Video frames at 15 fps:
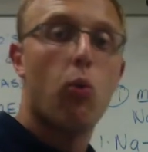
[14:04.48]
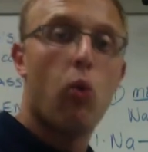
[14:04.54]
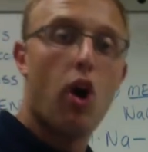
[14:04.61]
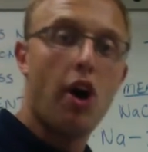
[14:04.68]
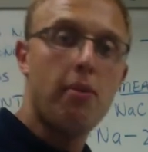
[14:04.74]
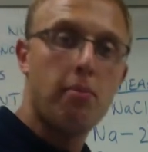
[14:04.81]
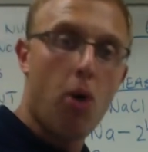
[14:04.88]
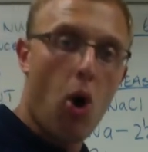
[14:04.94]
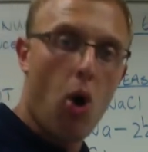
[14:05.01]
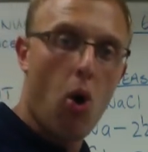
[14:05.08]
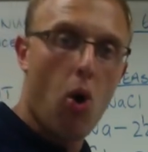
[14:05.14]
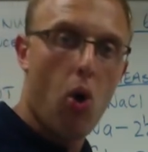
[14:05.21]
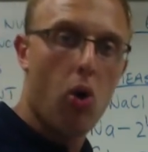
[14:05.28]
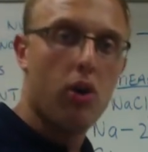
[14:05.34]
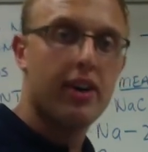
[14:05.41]
1
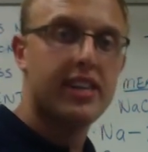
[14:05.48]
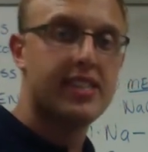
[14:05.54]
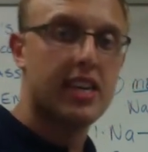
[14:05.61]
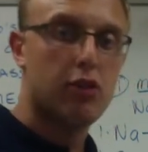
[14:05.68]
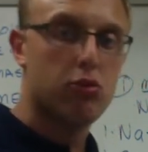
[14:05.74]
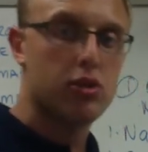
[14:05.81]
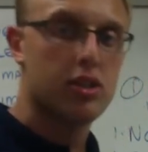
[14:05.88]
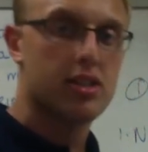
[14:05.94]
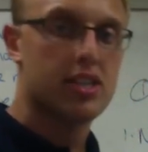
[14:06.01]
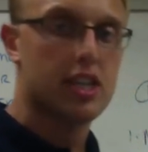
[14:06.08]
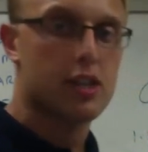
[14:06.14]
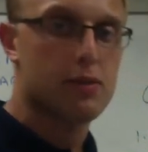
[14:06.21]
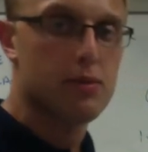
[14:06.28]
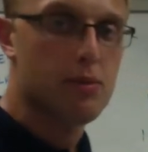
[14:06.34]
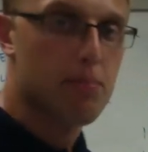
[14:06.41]
mole is equal to
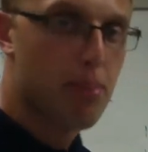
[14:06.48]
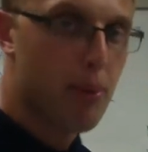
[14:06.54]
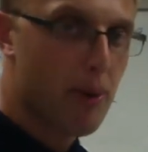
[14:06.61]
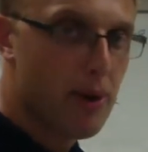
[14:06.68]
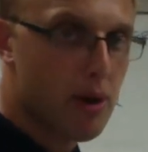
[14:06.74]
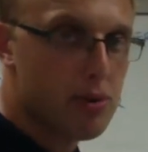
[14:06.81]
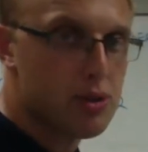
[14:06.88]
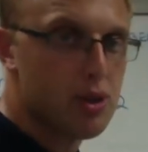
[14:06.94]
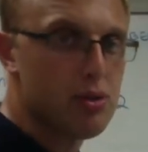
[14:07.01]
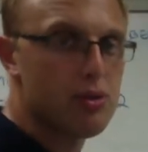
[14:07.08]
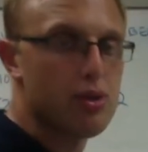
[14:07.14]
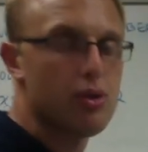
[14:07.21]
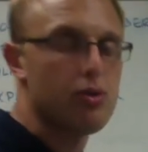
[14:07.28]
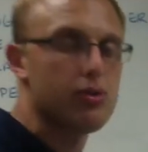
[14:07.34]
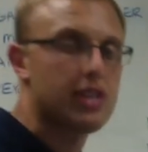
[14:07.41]

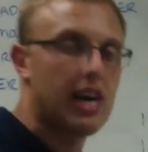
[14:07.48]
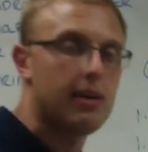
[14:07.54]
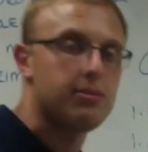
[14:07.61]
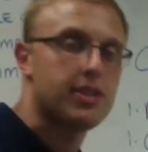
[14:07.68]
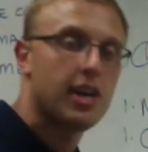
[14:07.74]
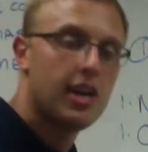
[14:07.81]
6.022 times